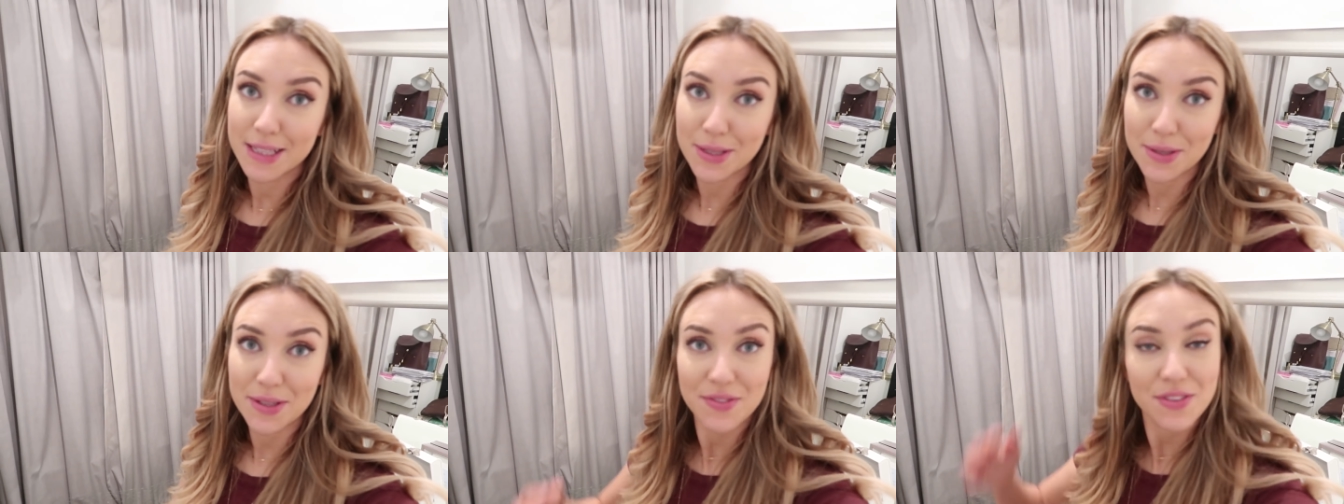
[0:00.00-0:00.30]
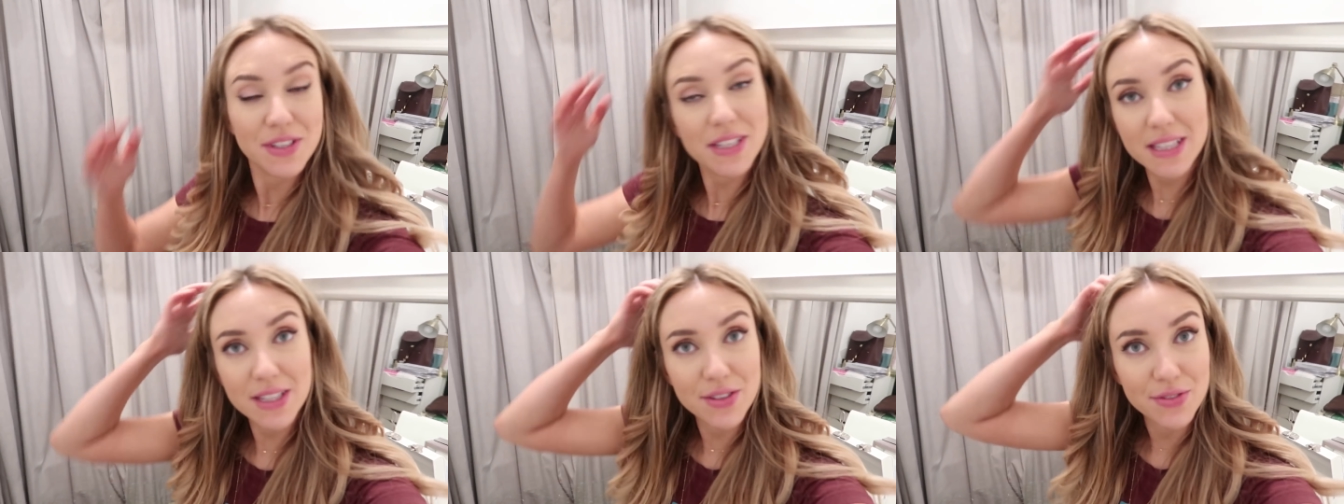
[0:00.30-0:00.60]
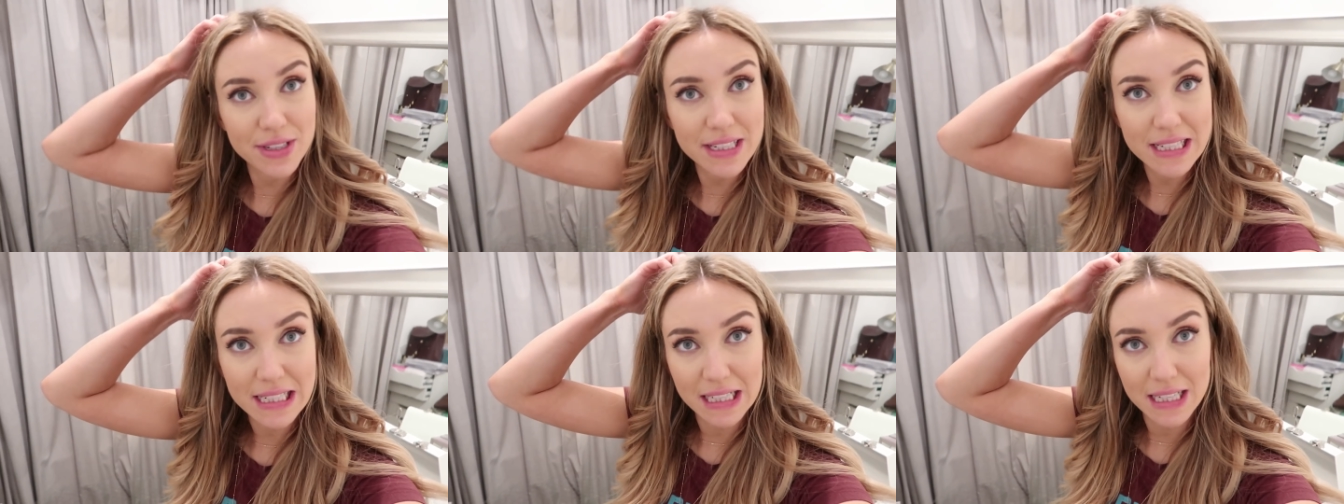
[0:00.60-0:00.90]
So I've
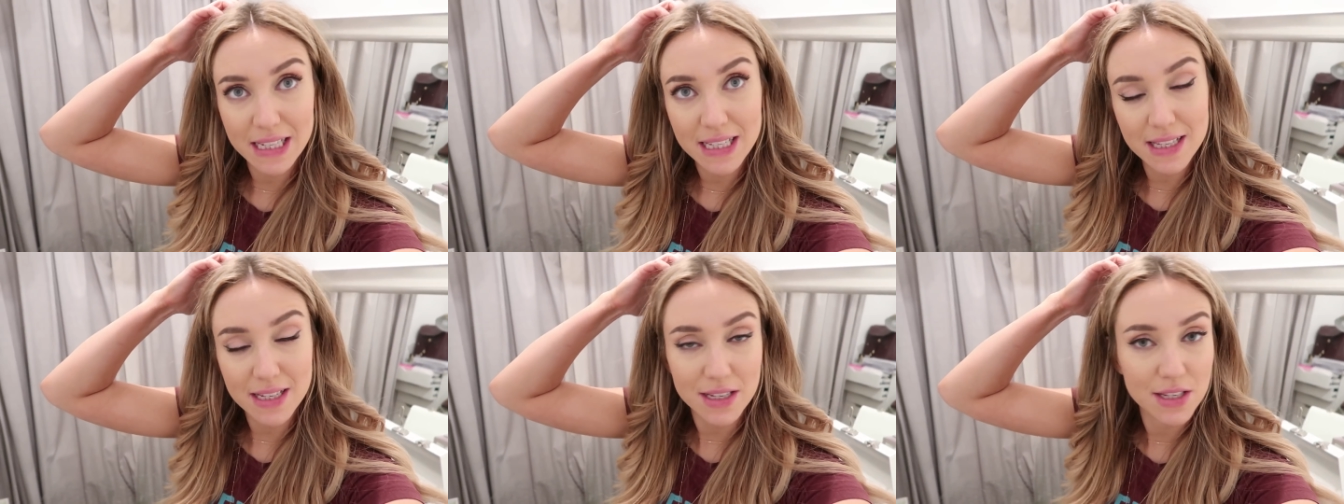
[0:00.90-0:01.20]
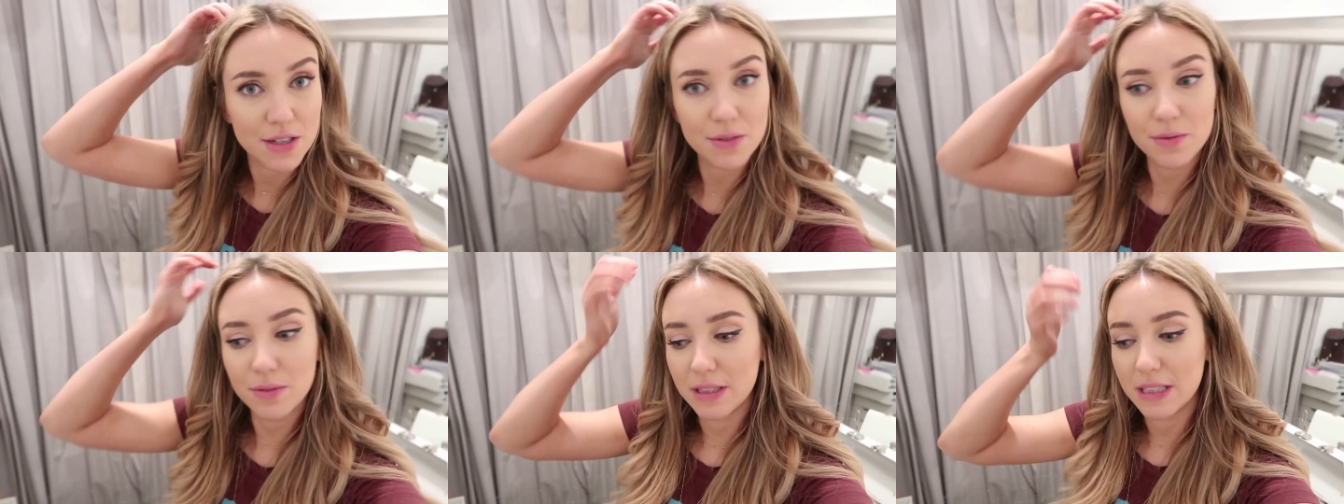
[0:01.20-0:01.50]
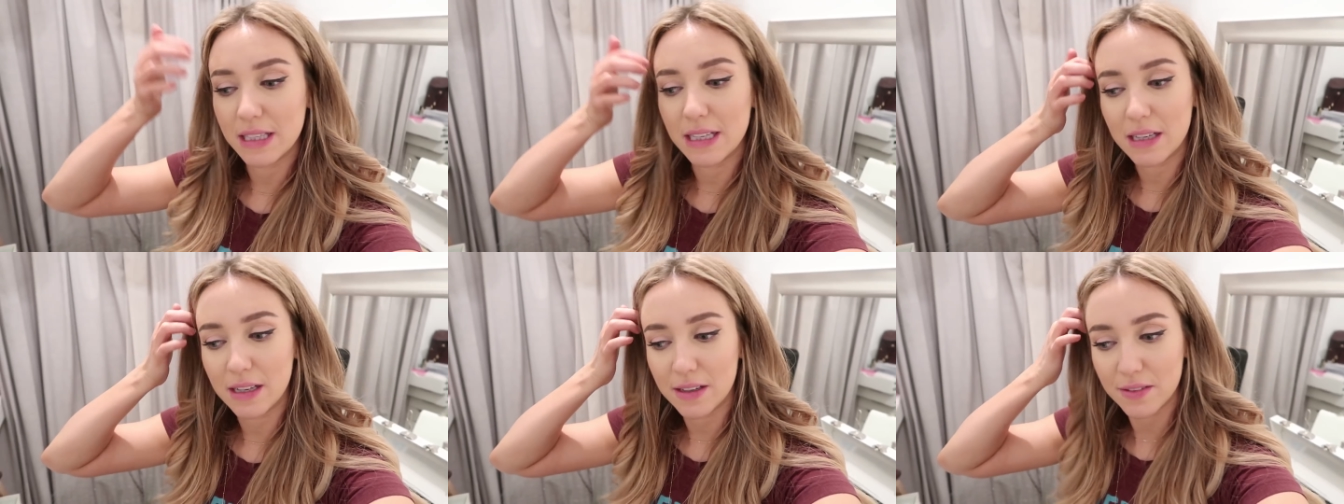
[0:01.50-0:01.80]
just realised, I don't
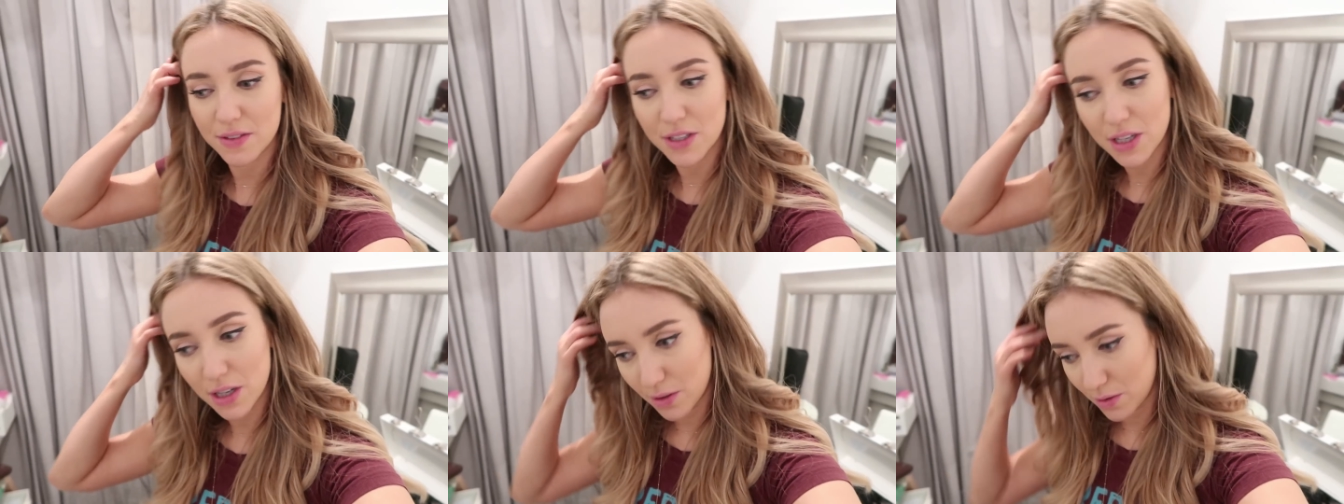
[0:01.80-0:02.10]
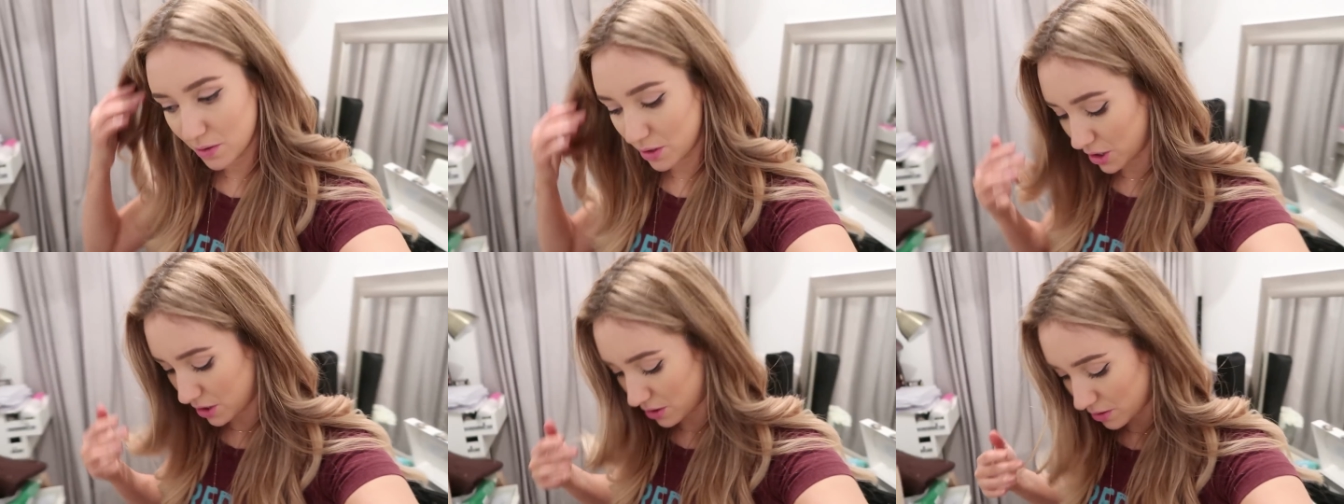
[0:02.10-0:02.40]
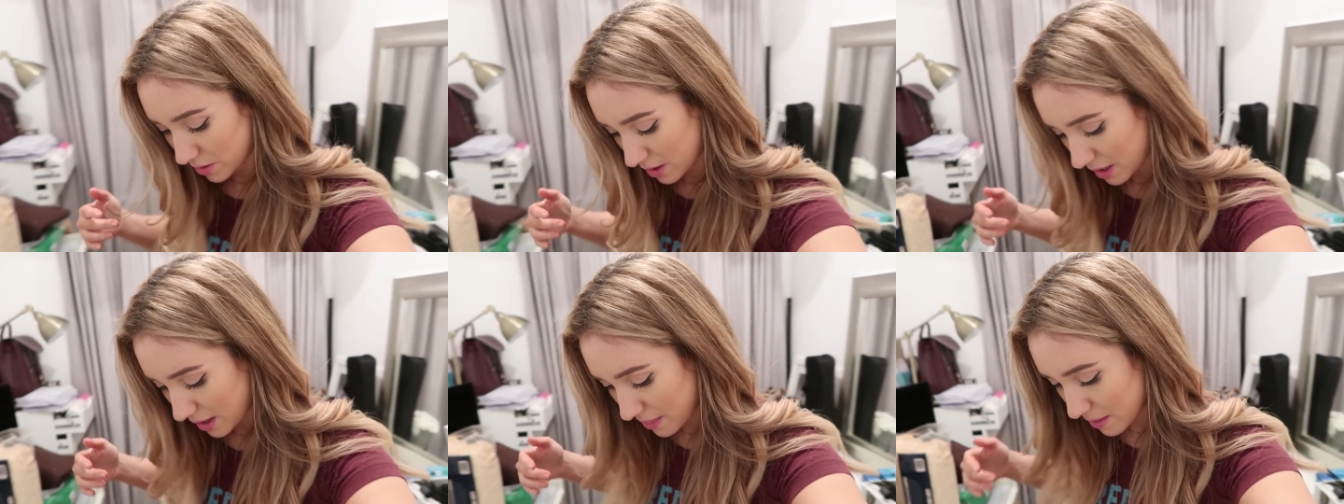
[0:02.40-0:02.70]
think I've told
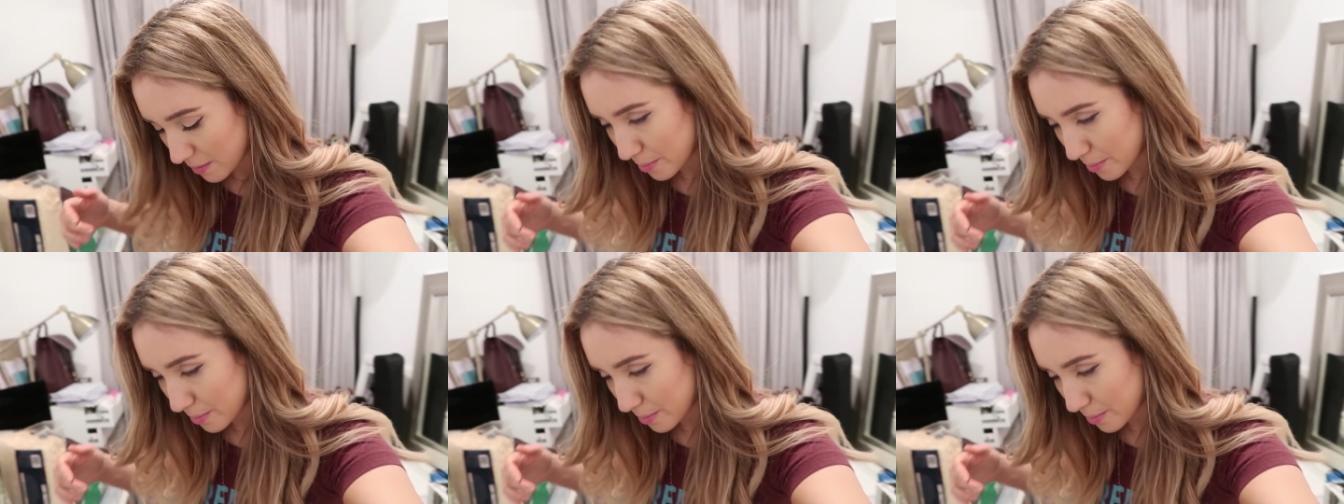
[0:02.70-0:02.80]
you